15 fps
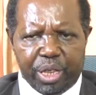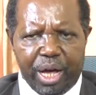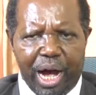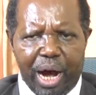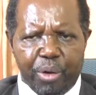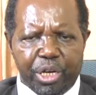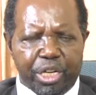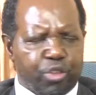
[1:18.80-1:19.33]

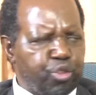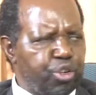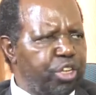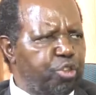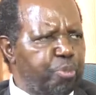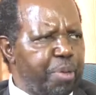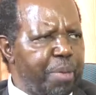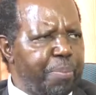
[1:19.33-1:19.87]
how he
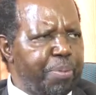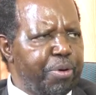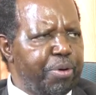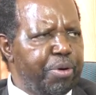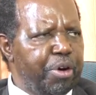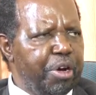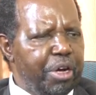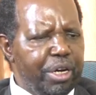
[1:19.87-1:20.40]
treats
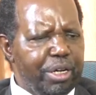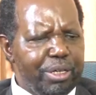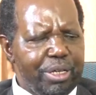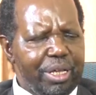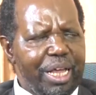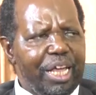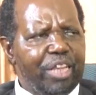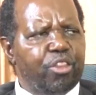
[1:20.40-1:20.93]
people.
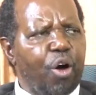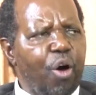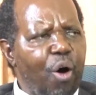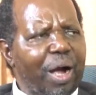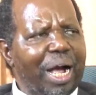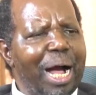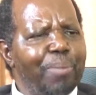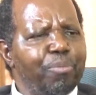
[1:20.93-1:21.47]
It
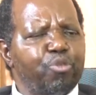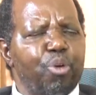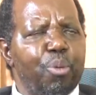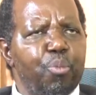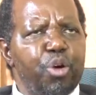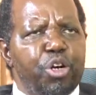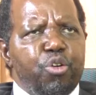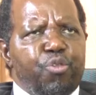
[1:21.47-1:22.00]
all comes
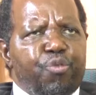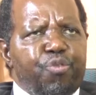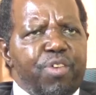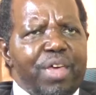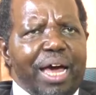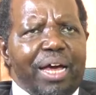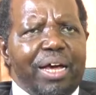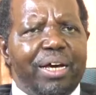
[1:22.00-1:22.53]
from when you
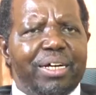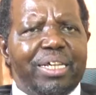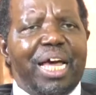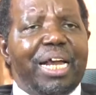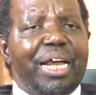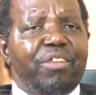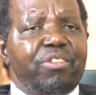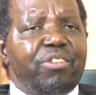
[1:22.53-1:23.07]

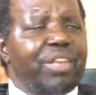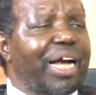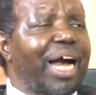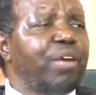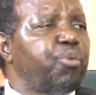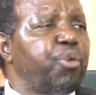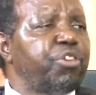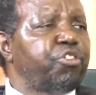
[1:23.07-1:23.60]
fearize, they
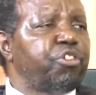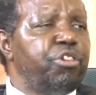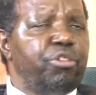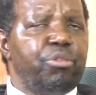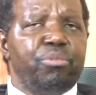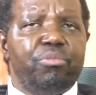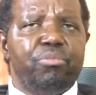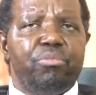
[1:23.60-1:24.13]
can't question
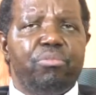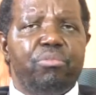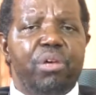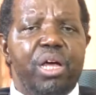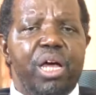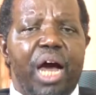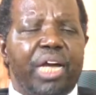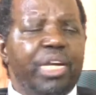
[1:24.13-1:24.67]

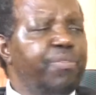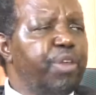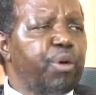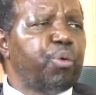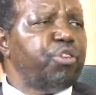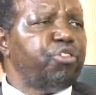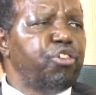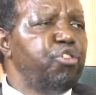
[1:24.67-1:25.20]
you. And if they
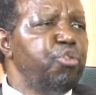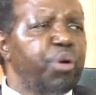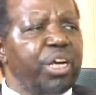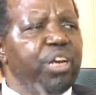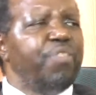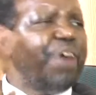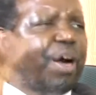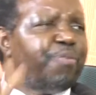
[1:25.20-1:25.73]
question you, you
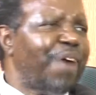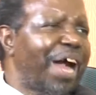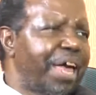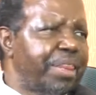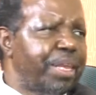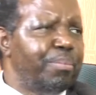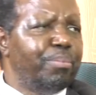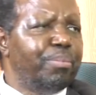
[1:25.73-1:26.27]
can even fire
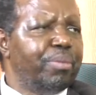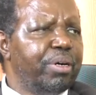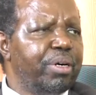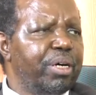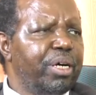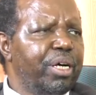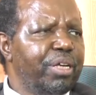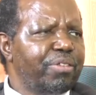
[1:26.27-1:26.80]

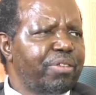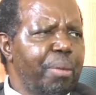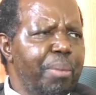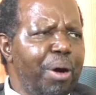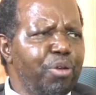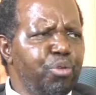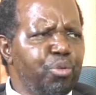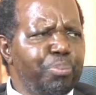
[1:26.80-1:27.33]
them.
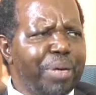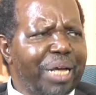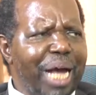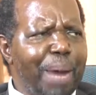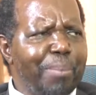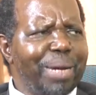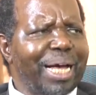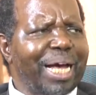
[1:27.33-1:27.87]
Somehow you
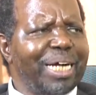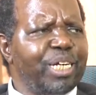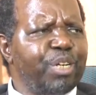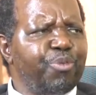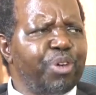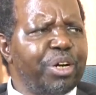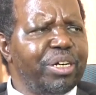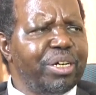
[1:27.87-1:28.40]
become like a
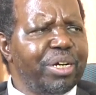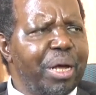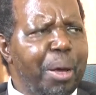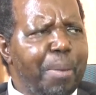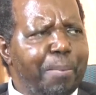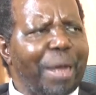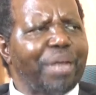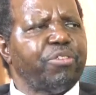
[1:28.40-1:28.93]
different
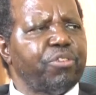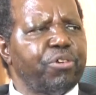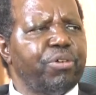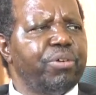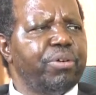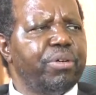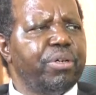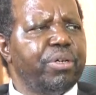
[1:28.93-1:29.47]

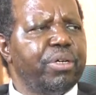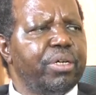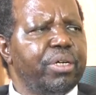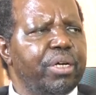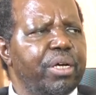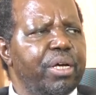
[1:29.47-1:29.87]
person.